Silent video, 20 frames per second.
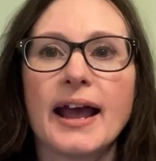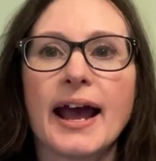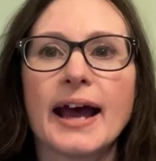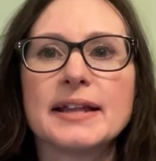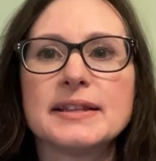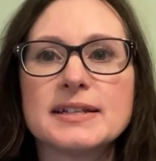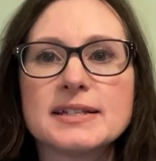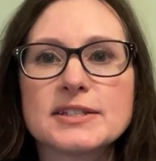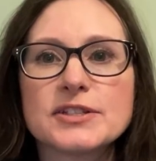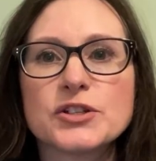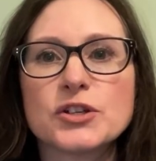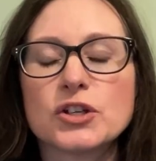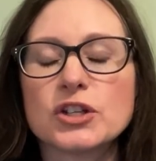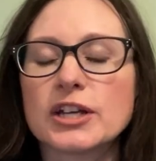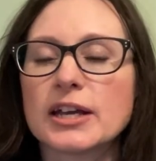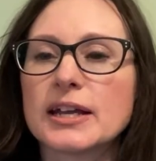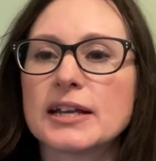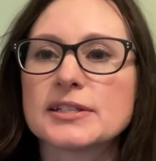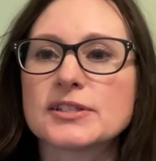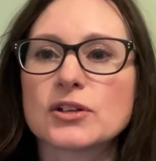and this
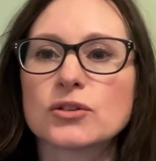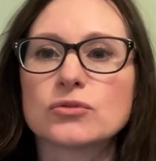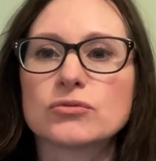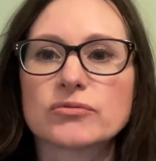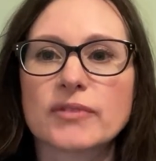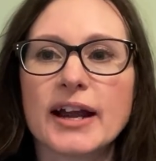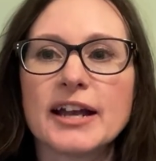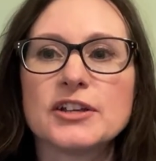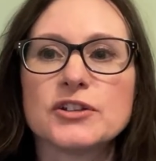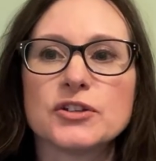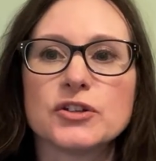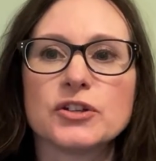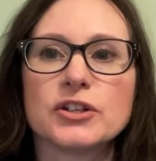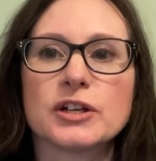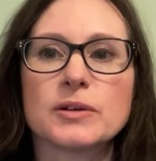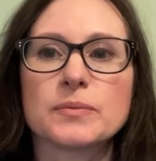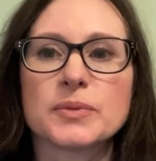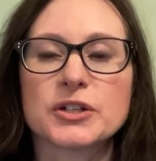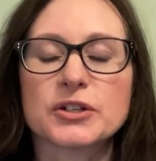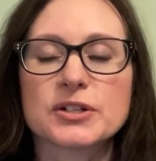unit is a great
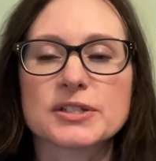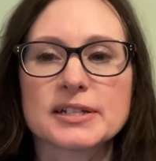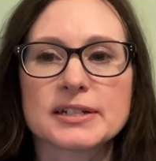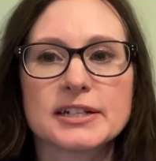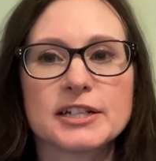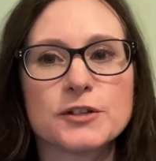unit because it